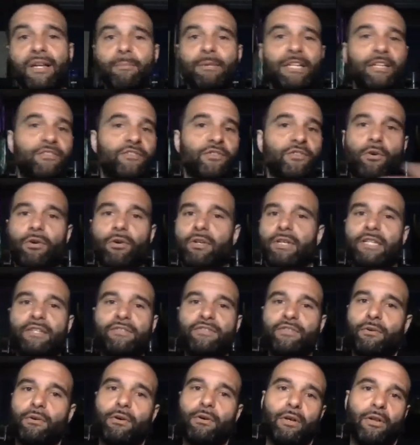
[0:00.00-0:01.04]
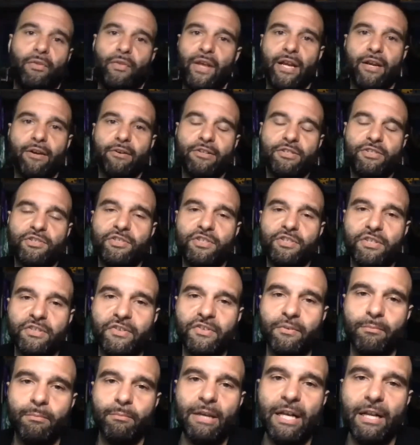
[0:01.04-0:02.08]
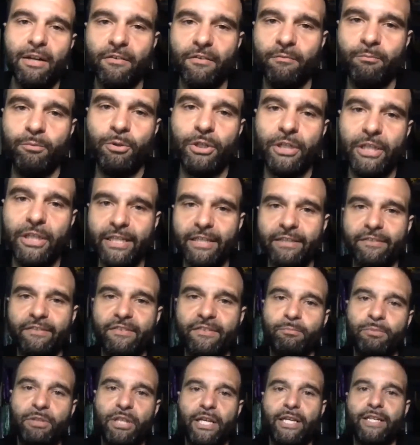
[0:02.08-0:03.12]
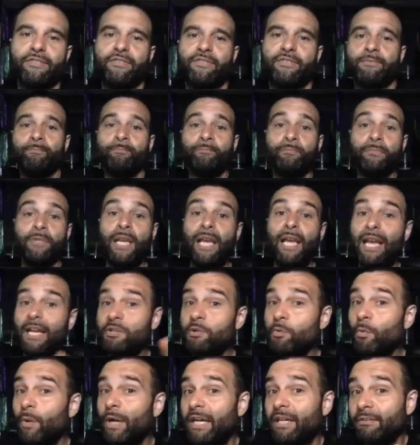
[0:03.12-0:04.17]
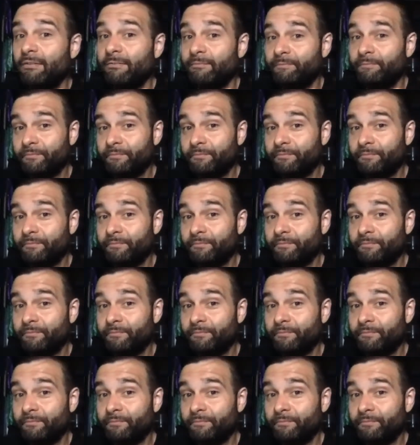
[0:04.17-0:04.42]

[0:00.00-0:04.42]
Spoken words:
I mean, it's all there. It's just a matter of putting it into place. And you will.